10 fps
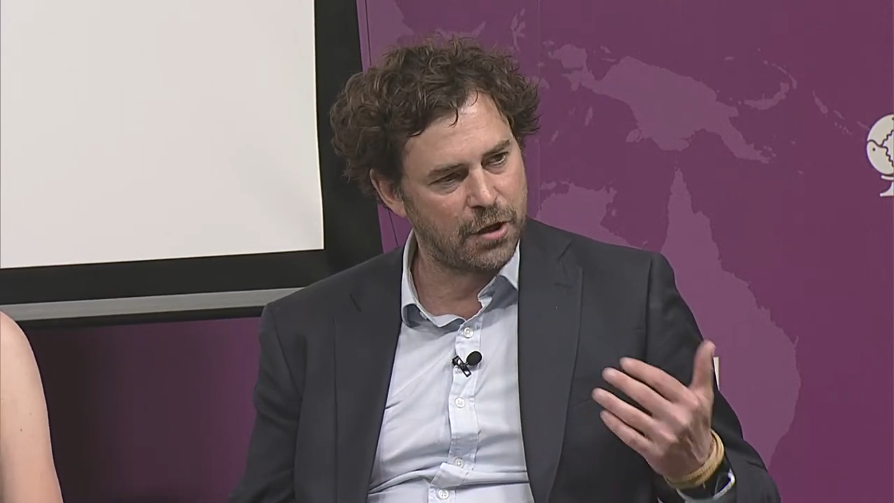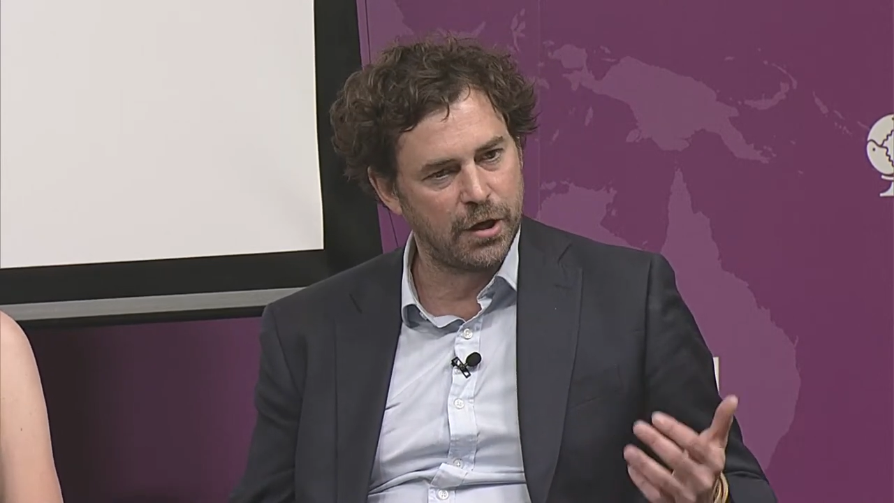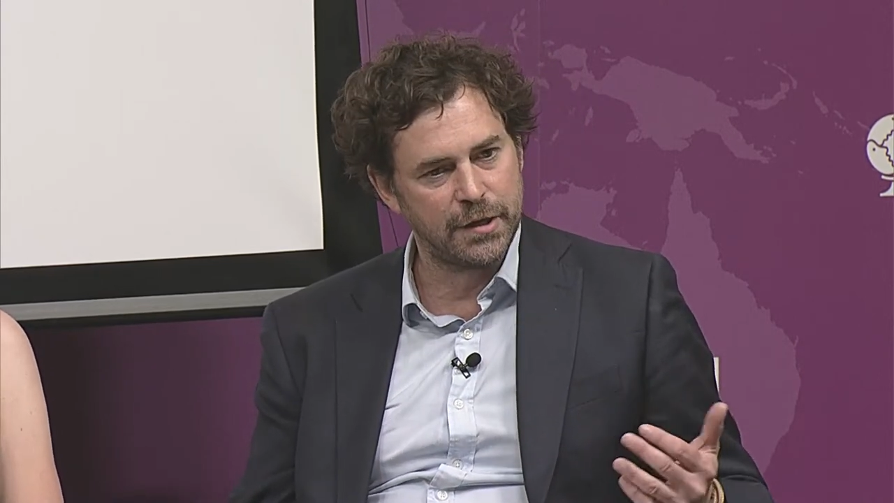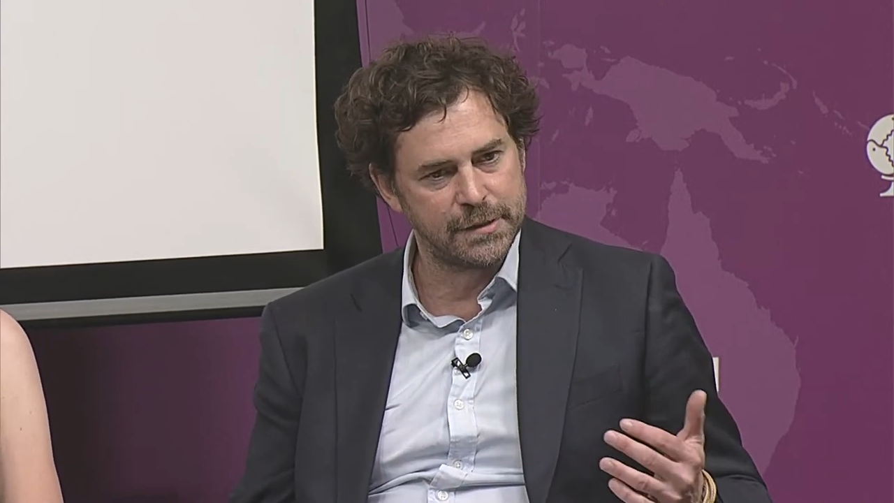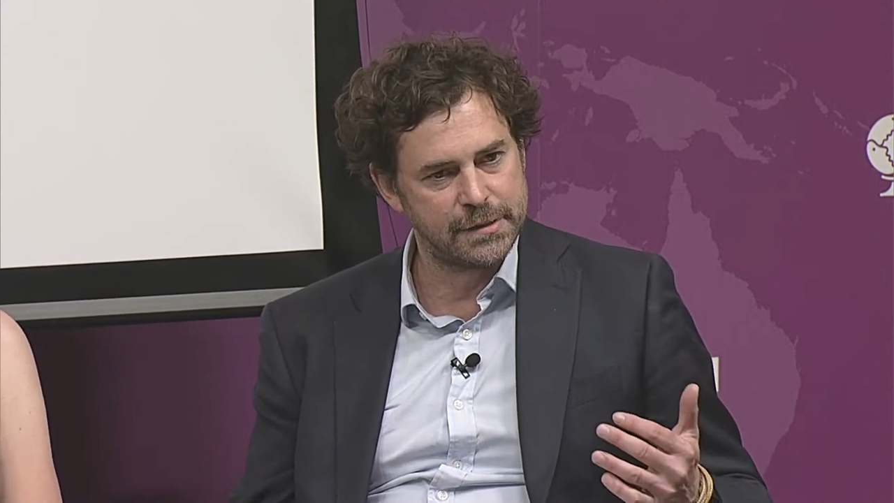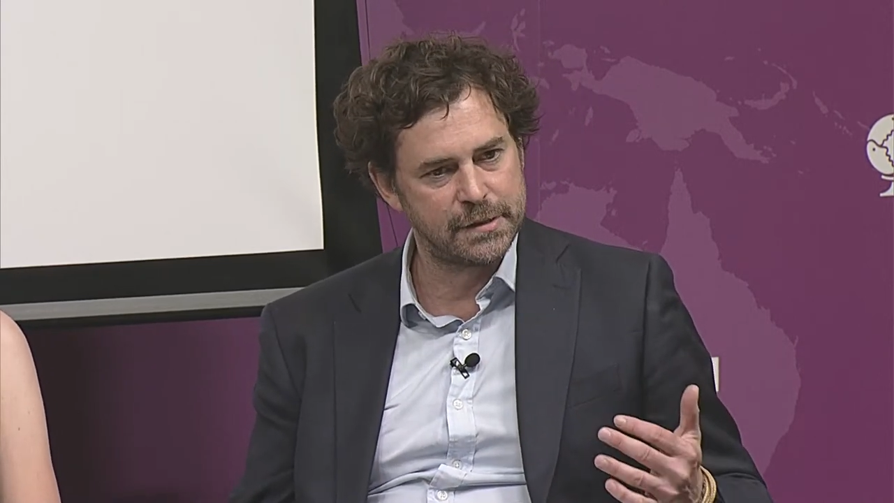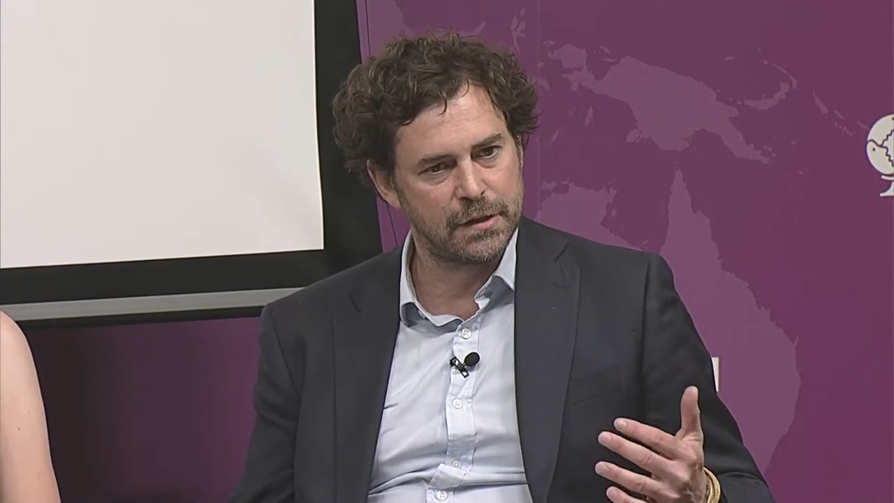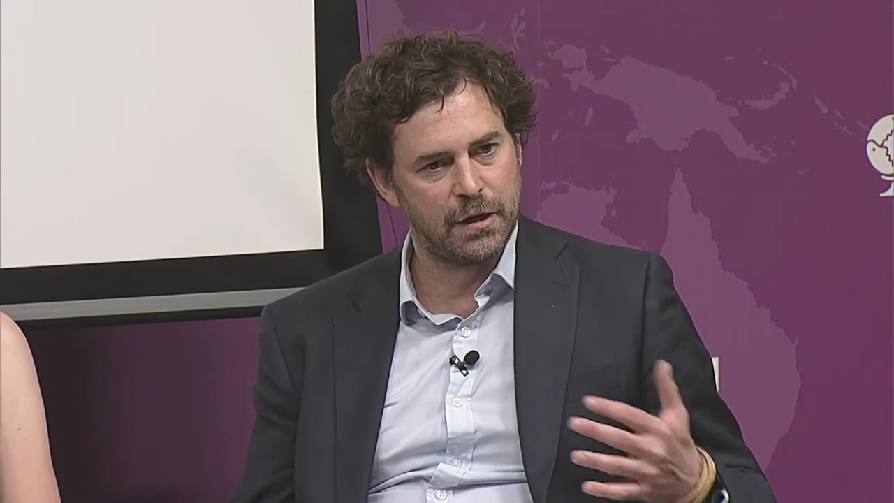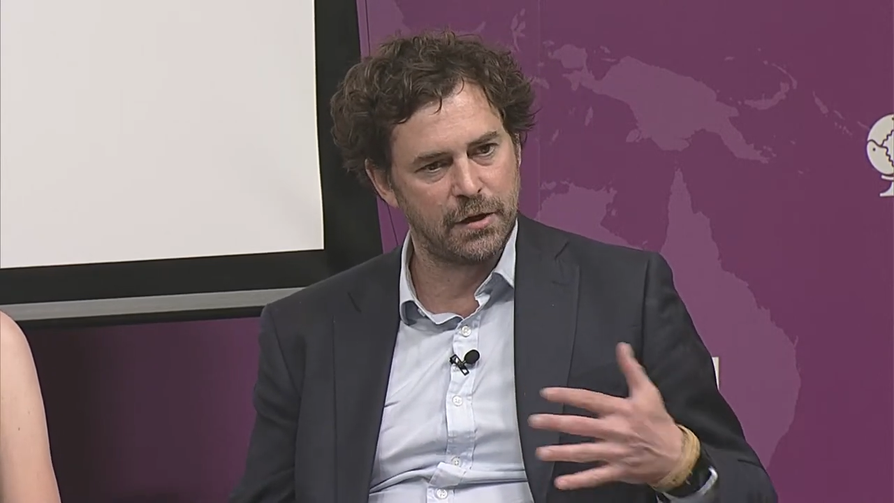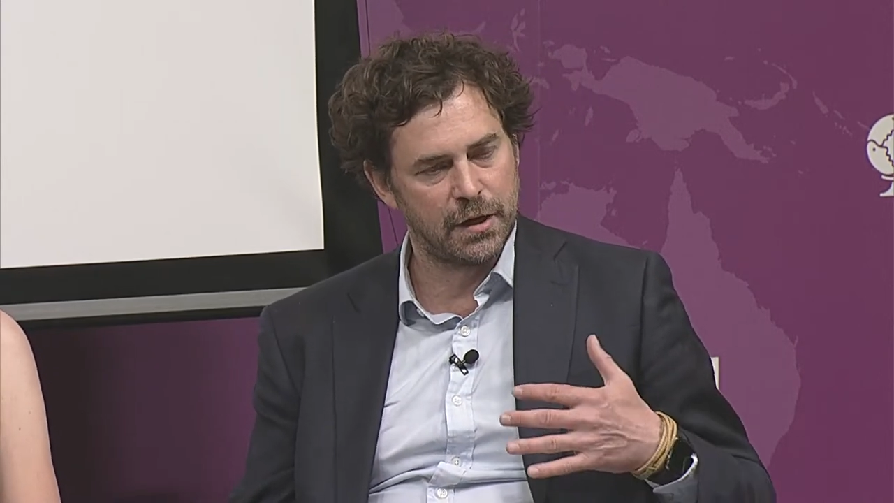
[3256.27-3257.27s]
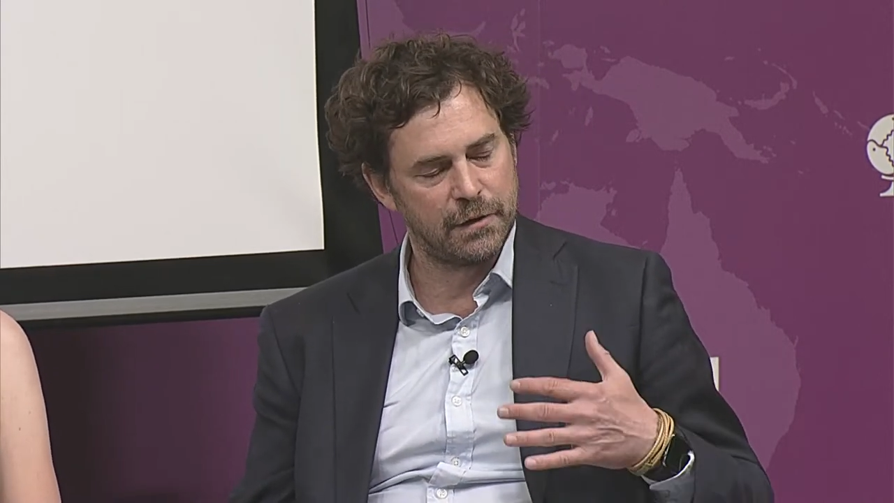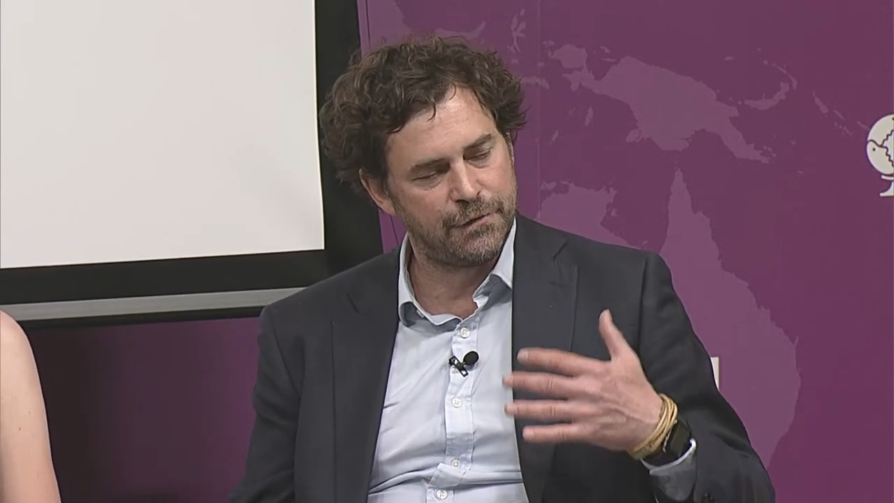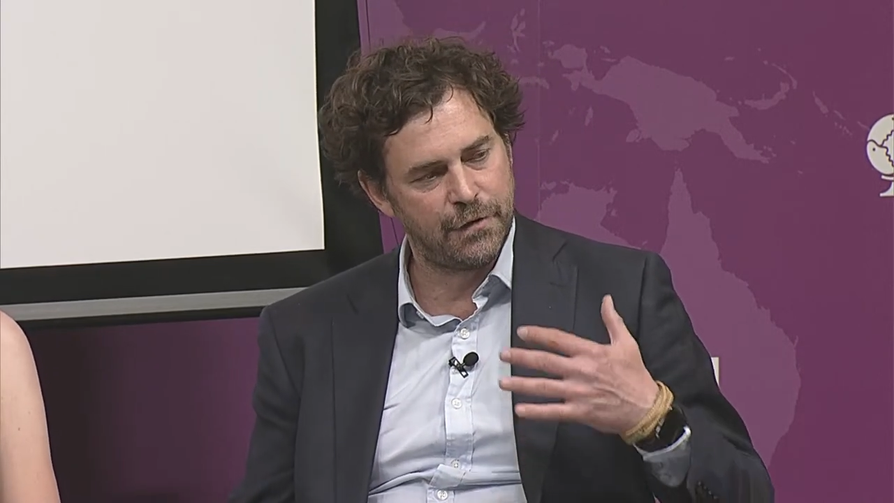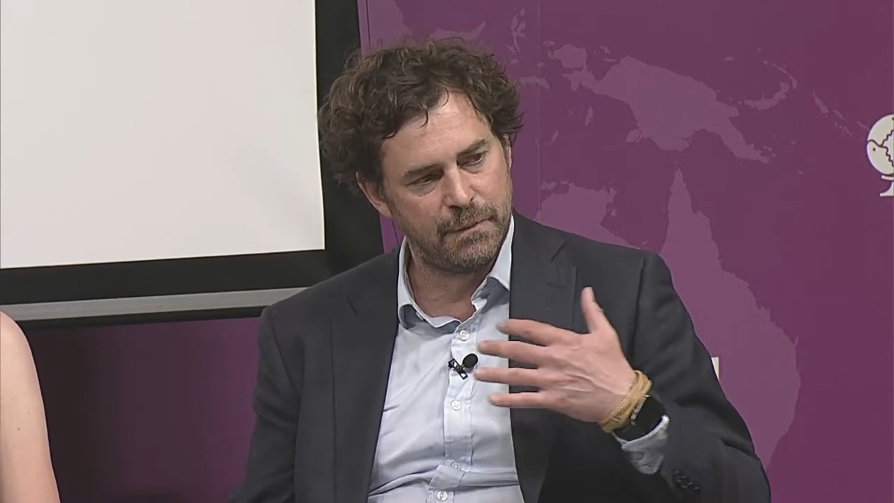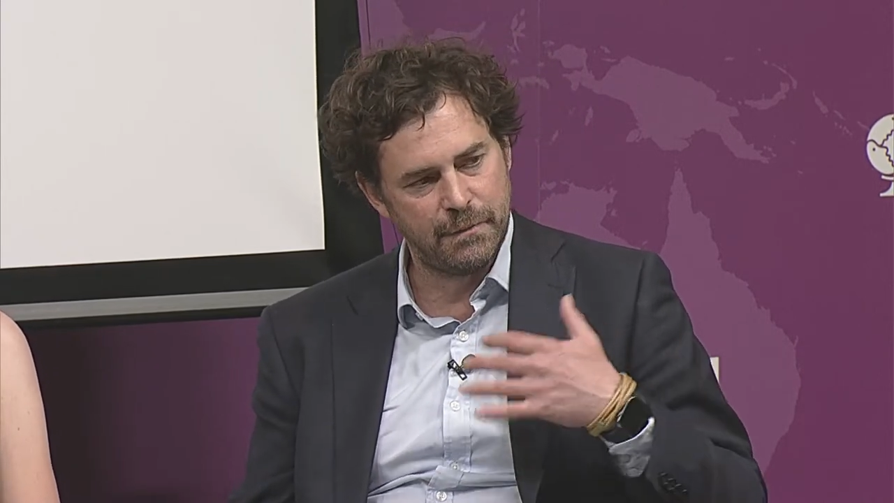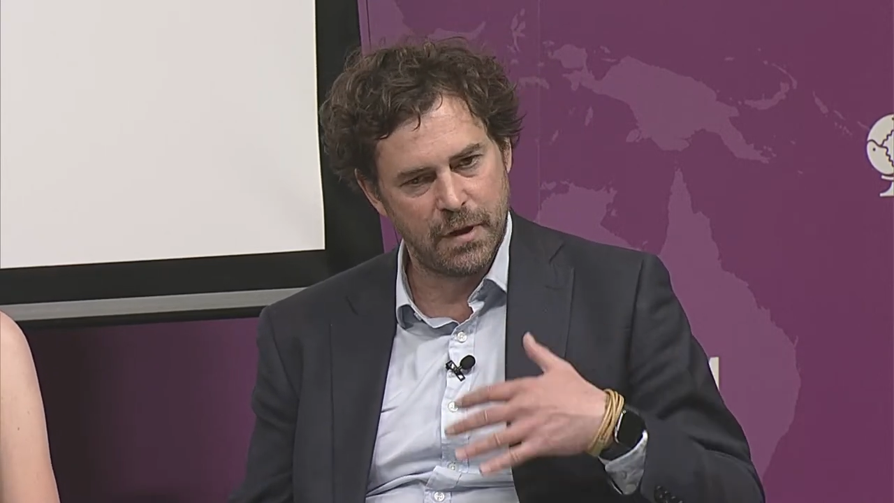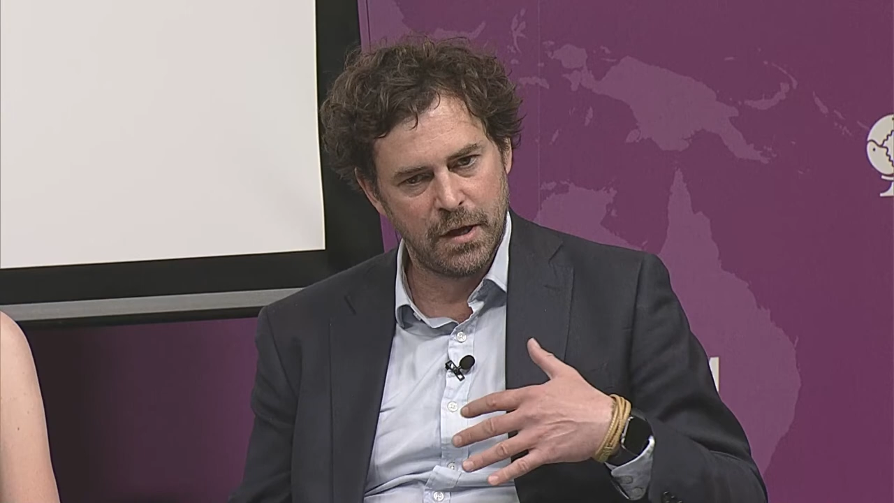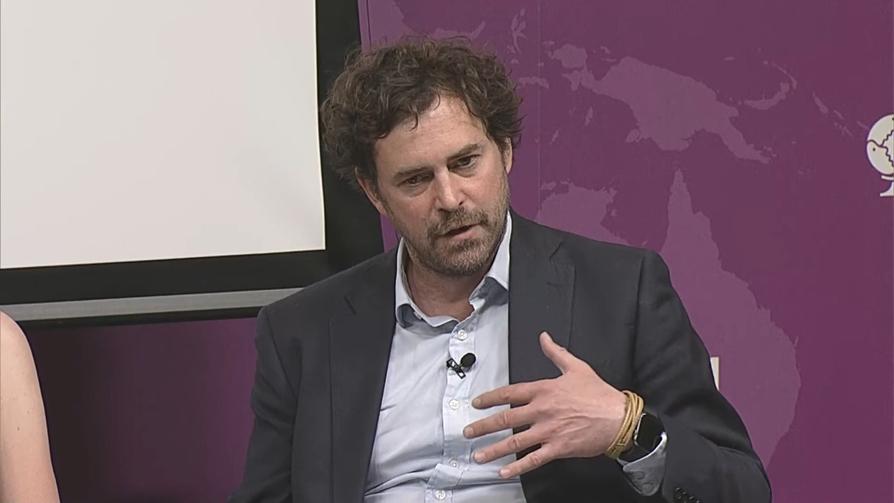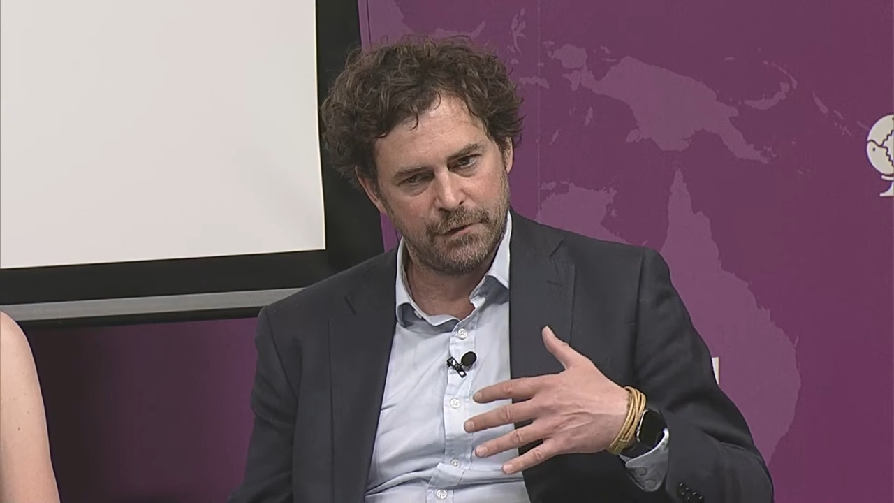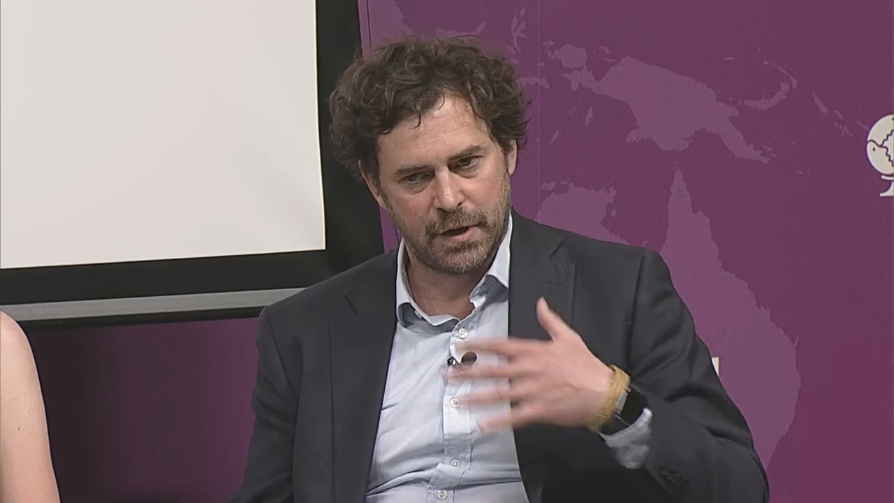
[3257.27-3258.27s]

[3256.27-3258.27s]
going from